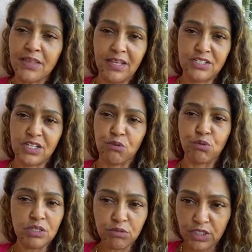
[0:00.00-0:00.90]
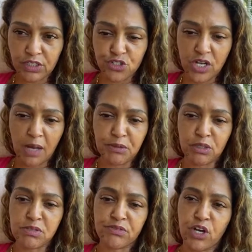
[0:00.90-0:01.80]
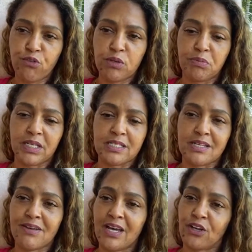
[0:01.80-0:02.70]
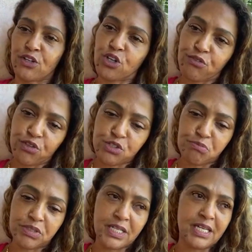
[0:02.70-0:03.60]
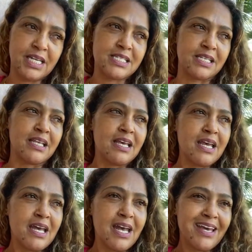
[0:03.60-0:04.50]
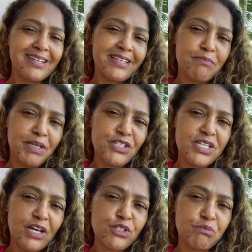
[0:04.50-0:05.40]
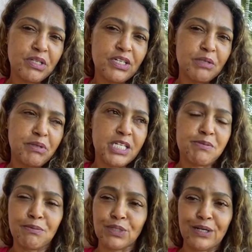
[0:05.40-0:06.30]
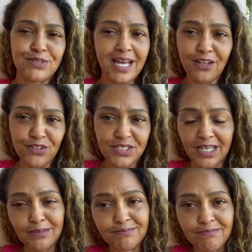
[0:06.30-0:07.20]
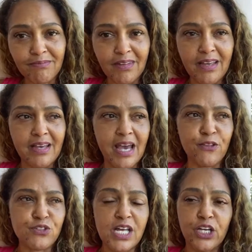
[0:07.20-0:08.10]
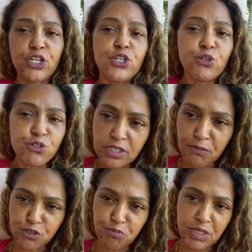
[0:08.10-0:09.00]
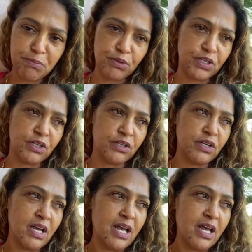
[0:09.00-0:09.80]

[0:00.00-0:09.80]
I think, has done a really, really good job in terms of COVID because they've had our curfews in place. And like the beach towns are really good because people are outside all the time. And there's not huge numbers of people here.